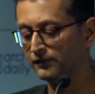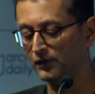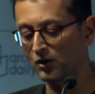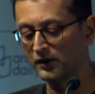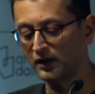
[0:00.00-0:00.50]

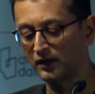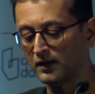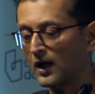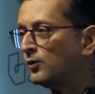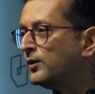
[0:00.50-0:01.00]
knocking it
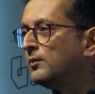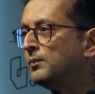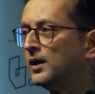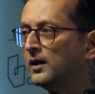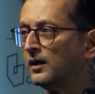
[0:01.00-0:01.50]
down and
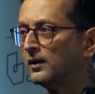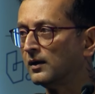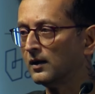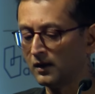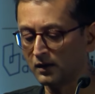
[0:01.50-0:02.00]
building
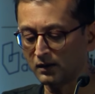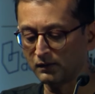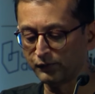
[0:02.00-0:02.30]
a